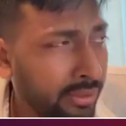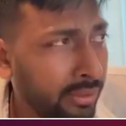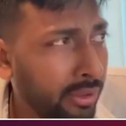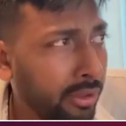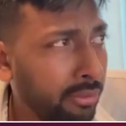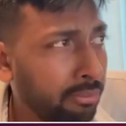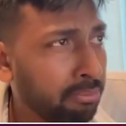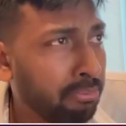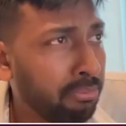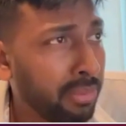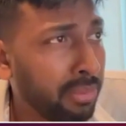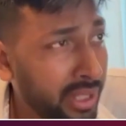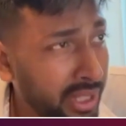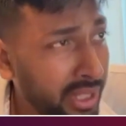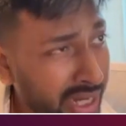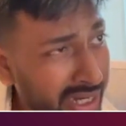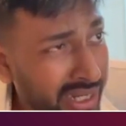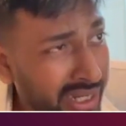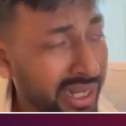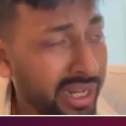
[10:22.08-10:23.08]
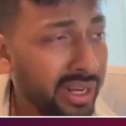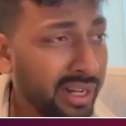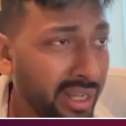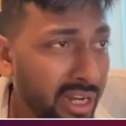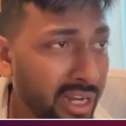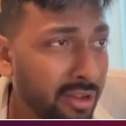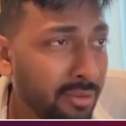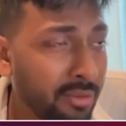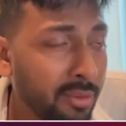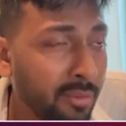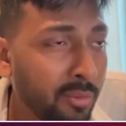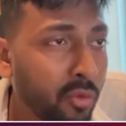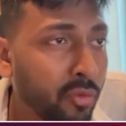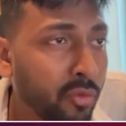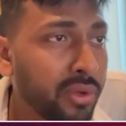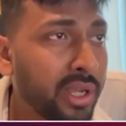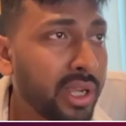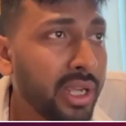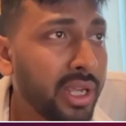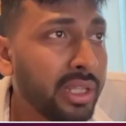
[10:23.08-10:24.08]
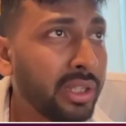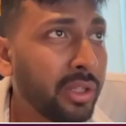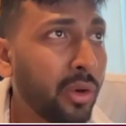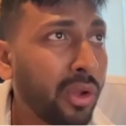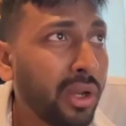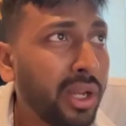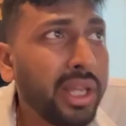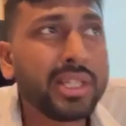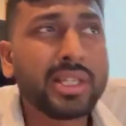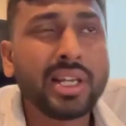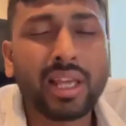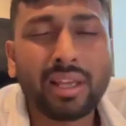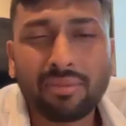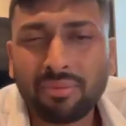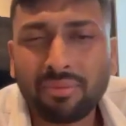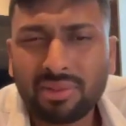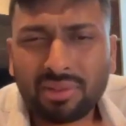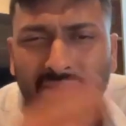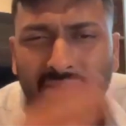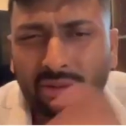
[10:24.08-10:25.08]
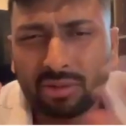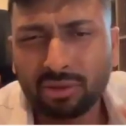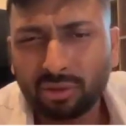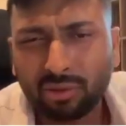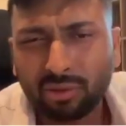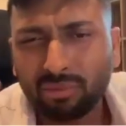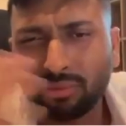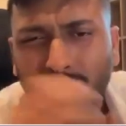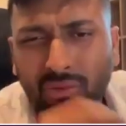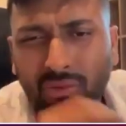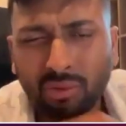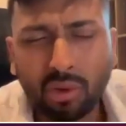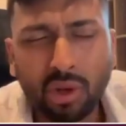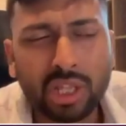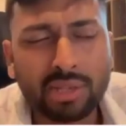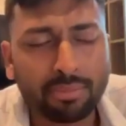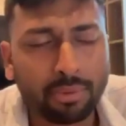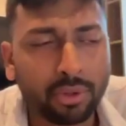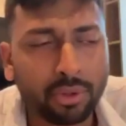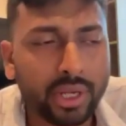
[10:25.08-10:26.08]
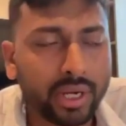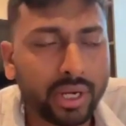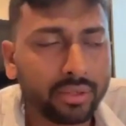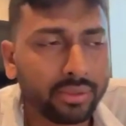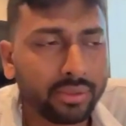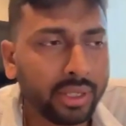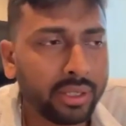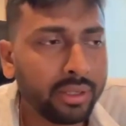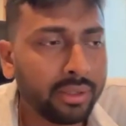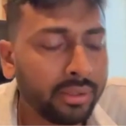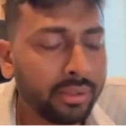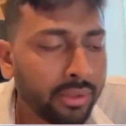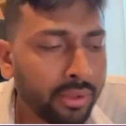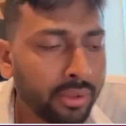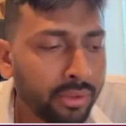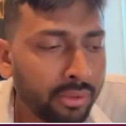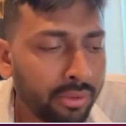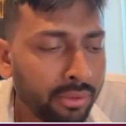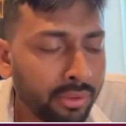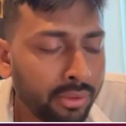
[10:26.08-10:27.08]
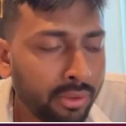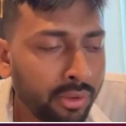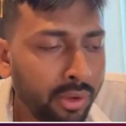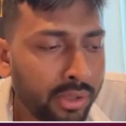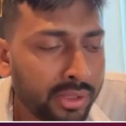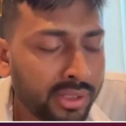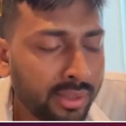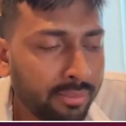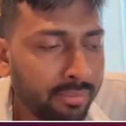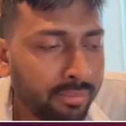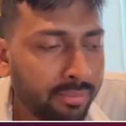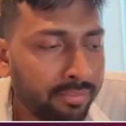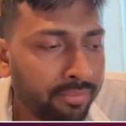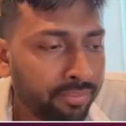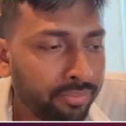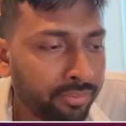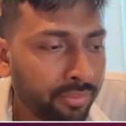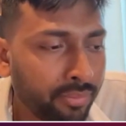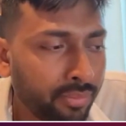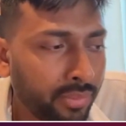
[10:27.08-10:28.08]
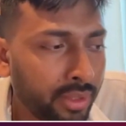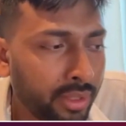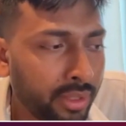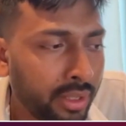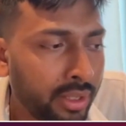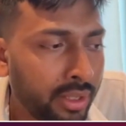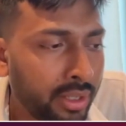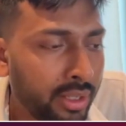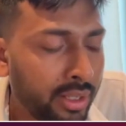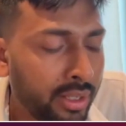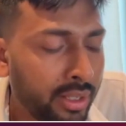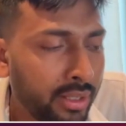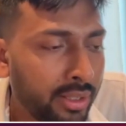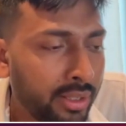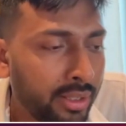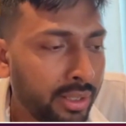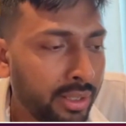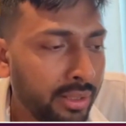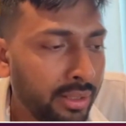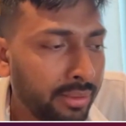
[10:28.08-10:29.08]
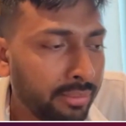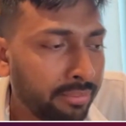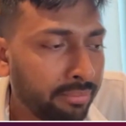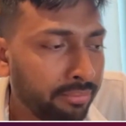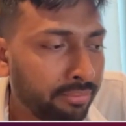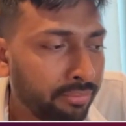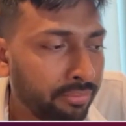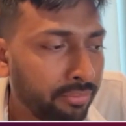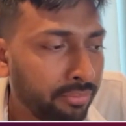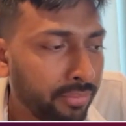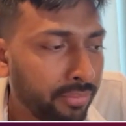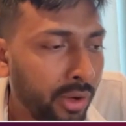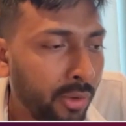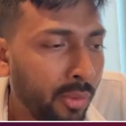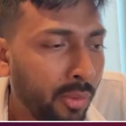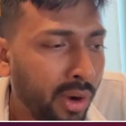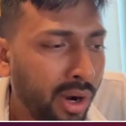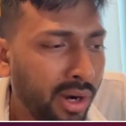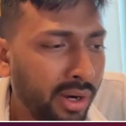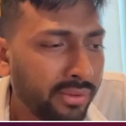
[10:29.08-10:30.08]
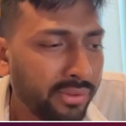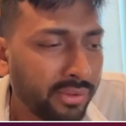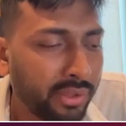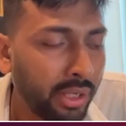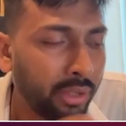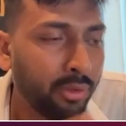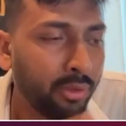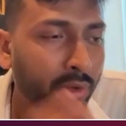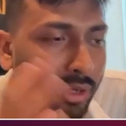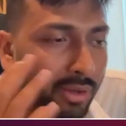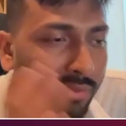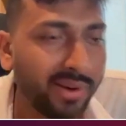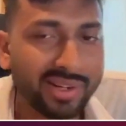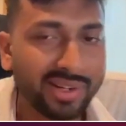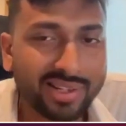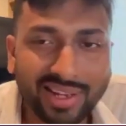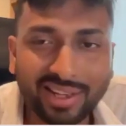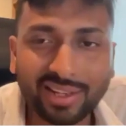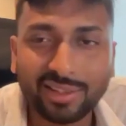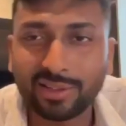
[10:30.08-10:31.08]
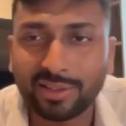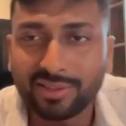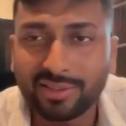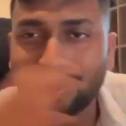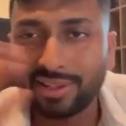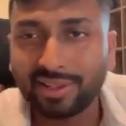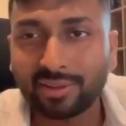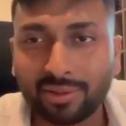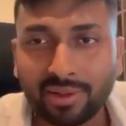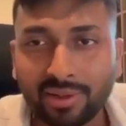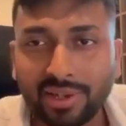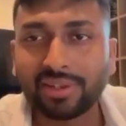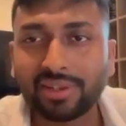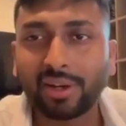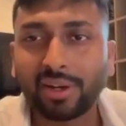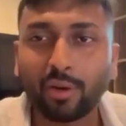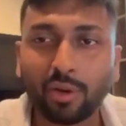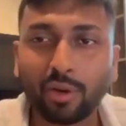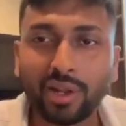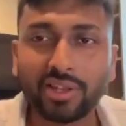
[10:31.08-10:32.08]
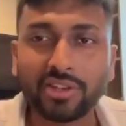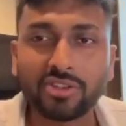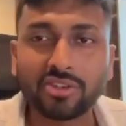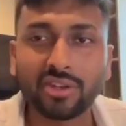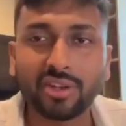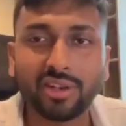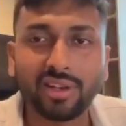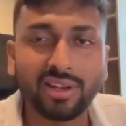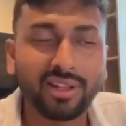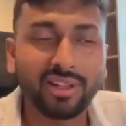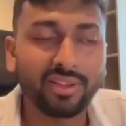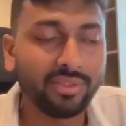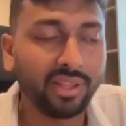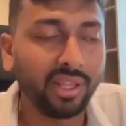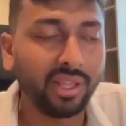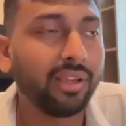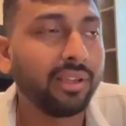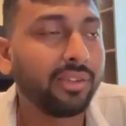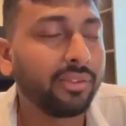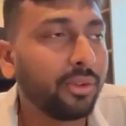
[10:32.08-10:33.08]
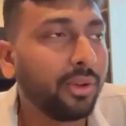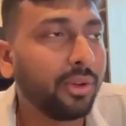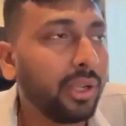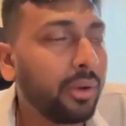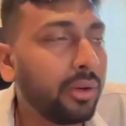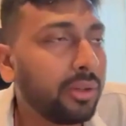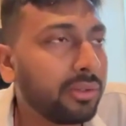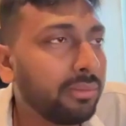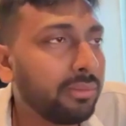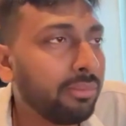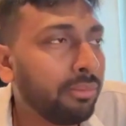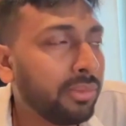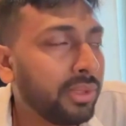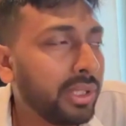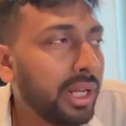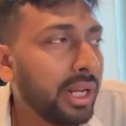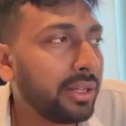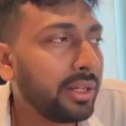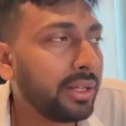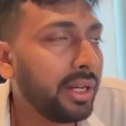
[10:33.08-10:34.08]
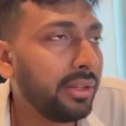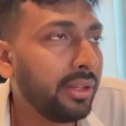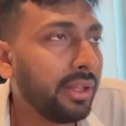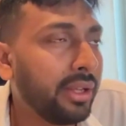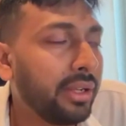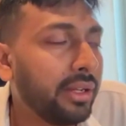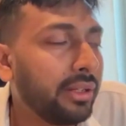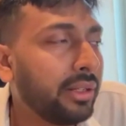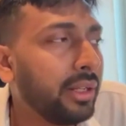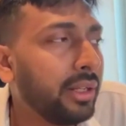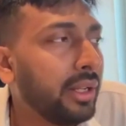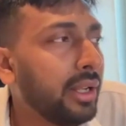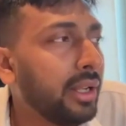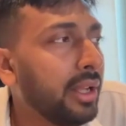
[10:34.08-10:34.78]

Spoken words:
or created a kind of a movie in college, like college projects, and got some awards, like not awards, like this is a inter college thing, so I got selected there.